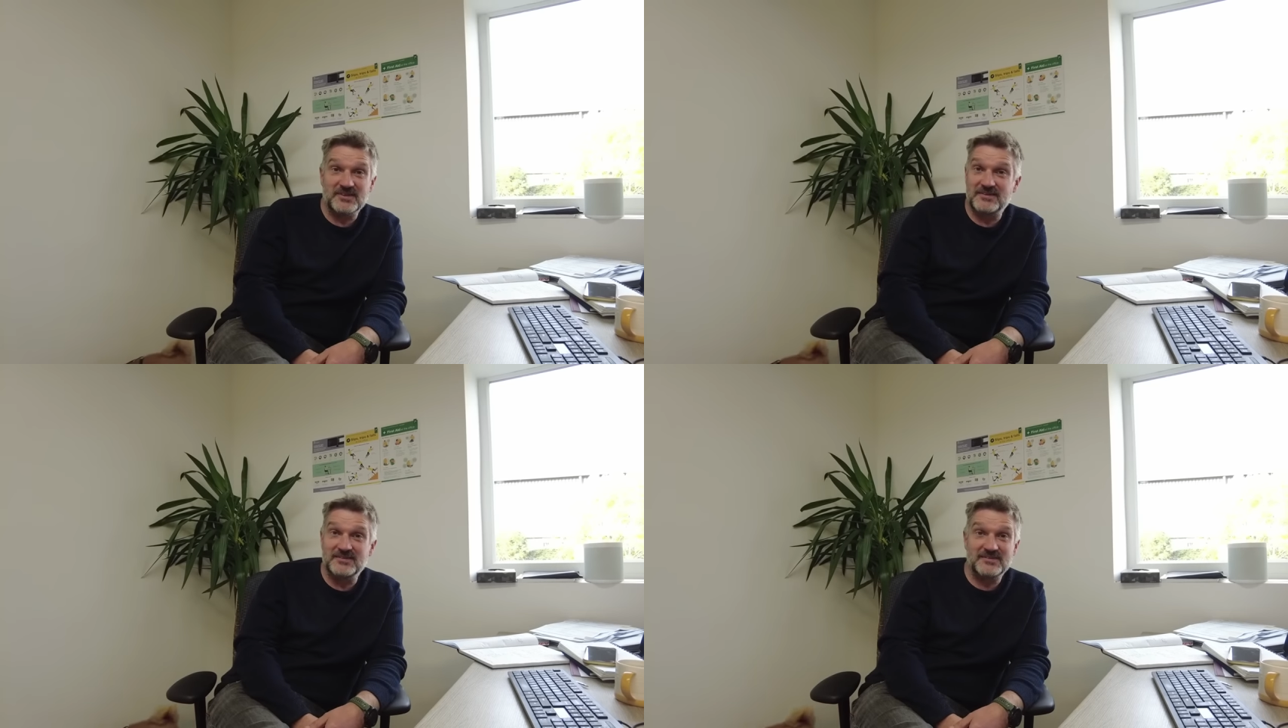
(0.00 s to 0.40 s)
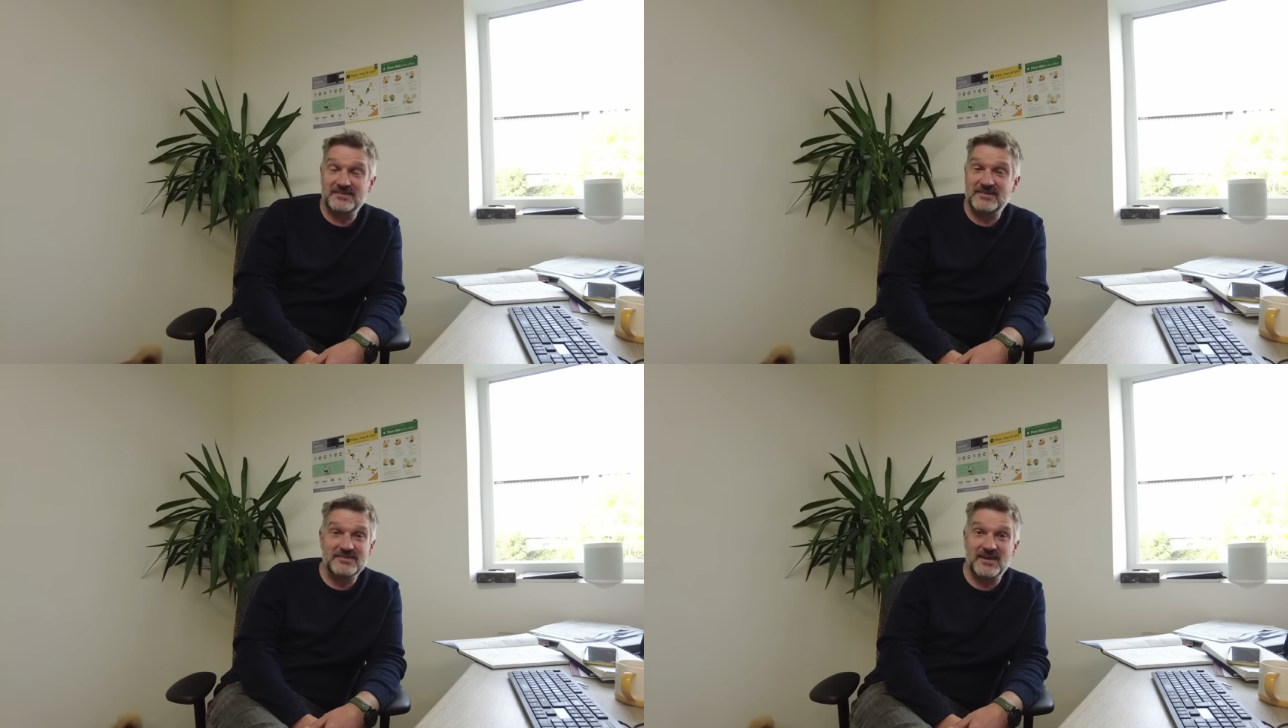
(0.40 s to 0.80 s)
and
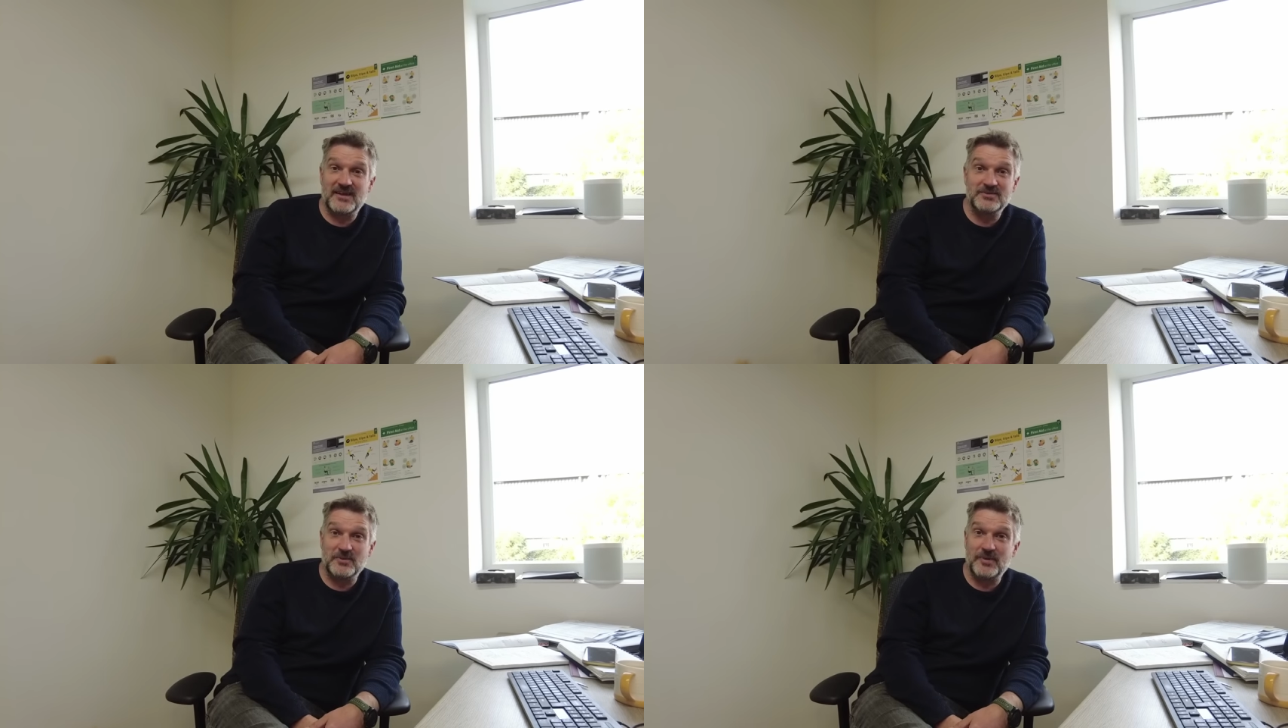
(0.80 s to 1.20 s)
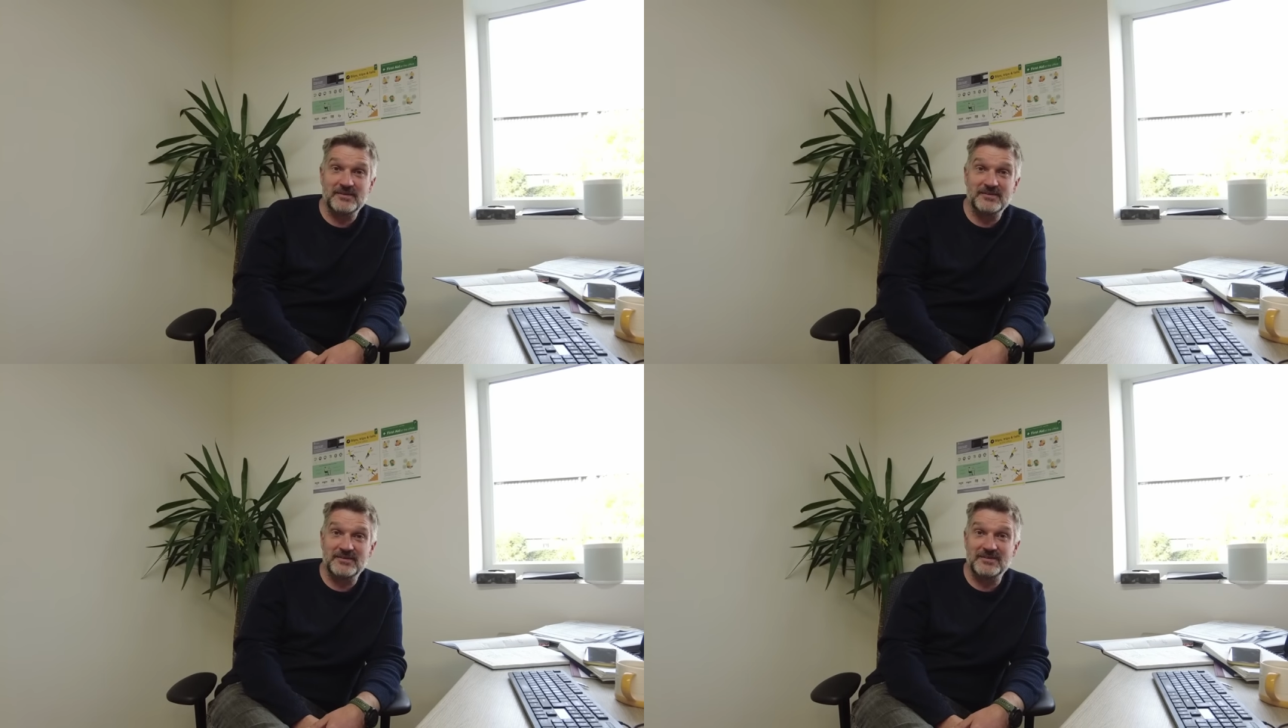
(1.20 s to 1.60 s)
that's it. I had to
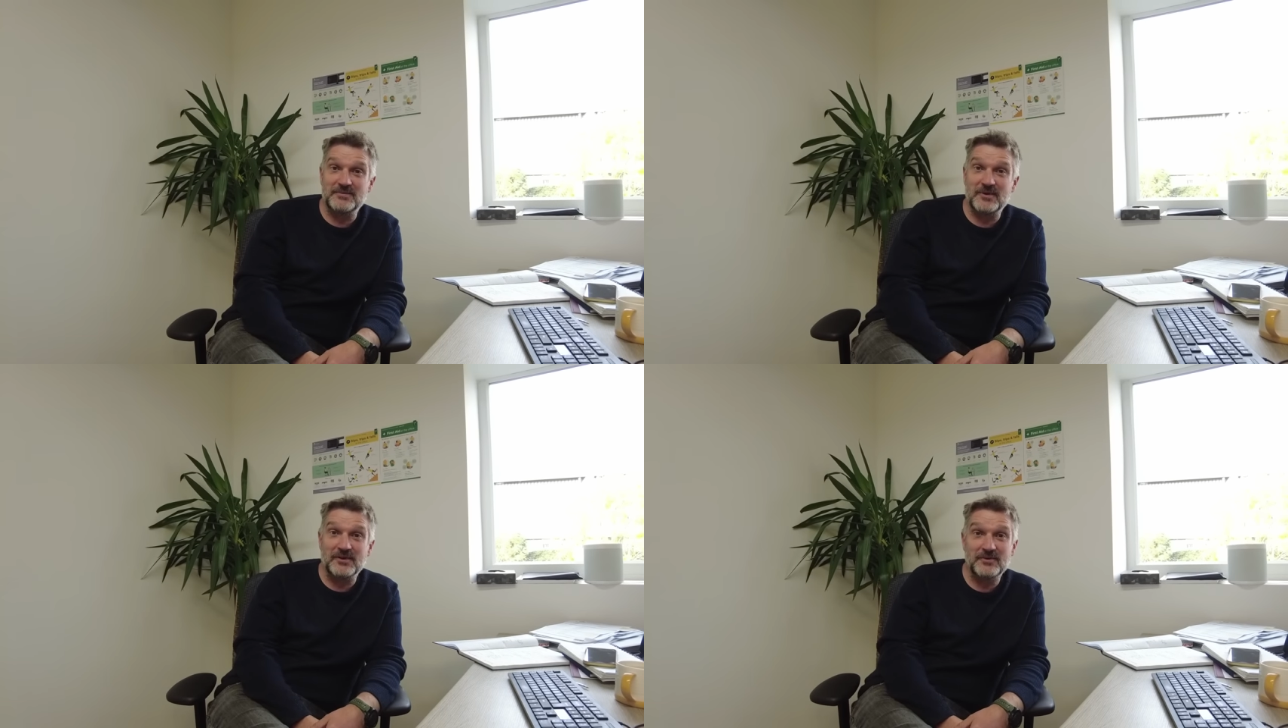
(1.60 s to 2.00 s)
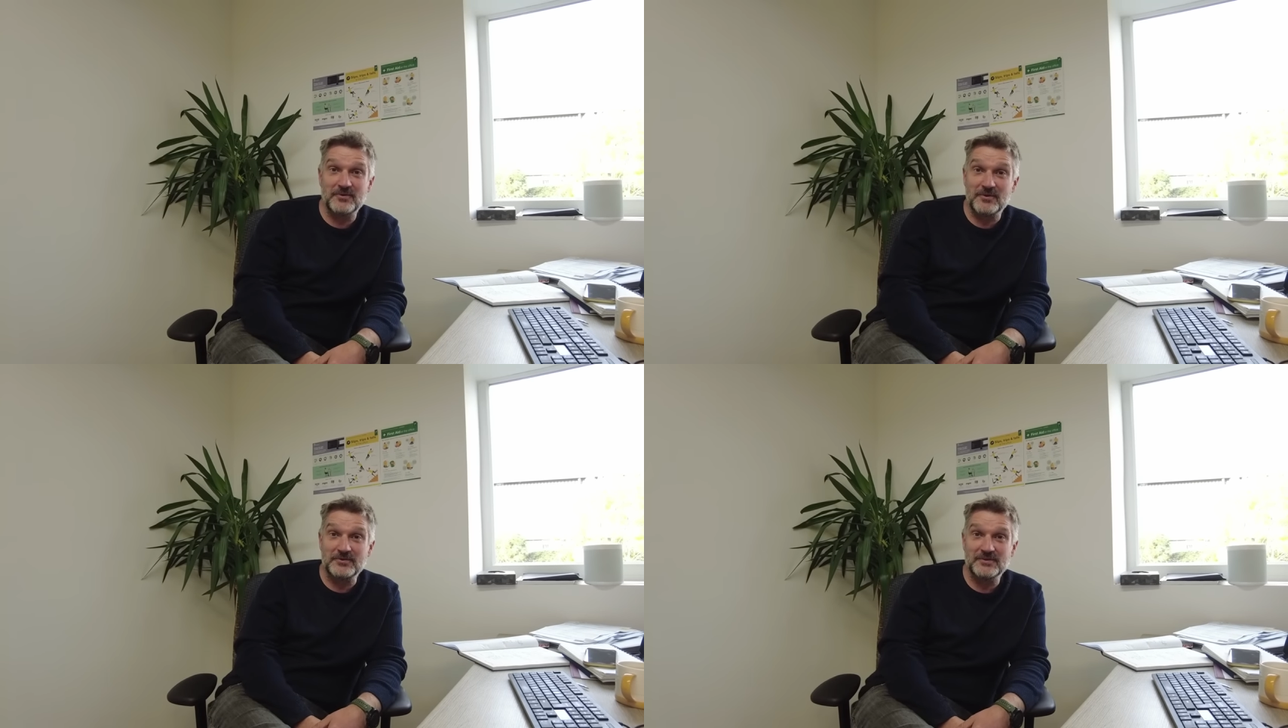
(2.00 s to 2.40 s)
abandon it in the middle of the
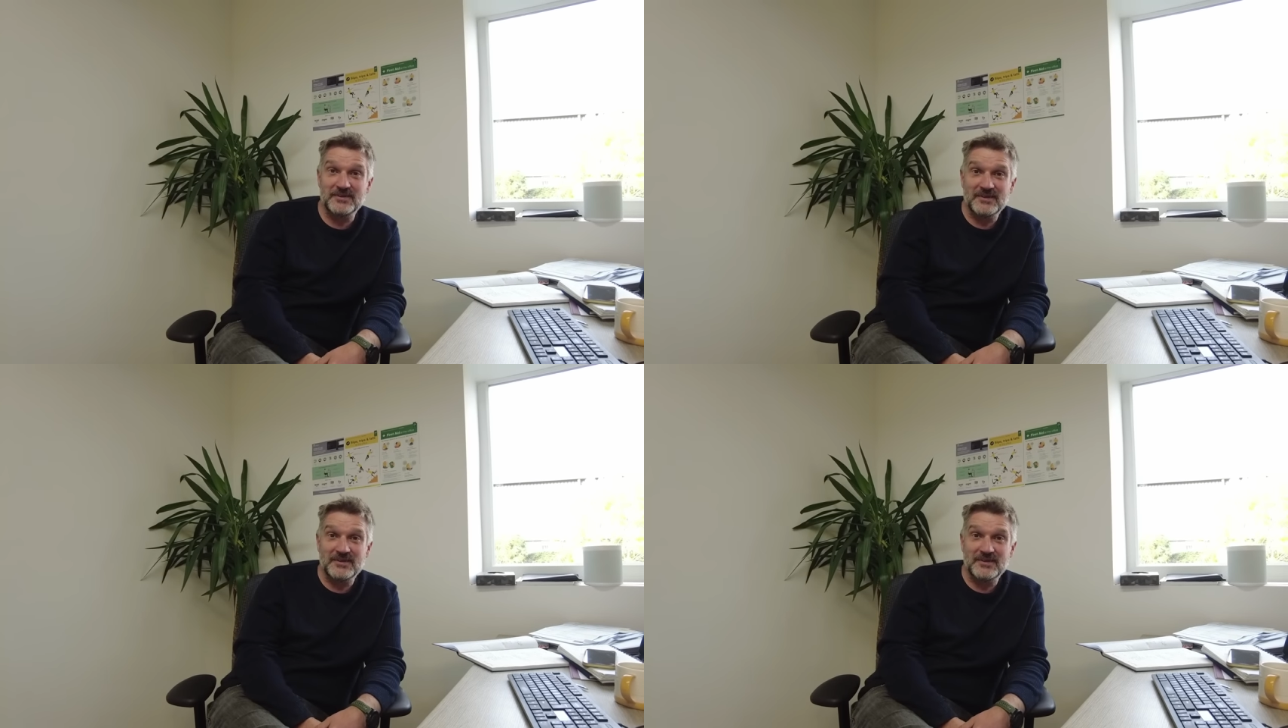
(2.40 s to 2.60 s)
road.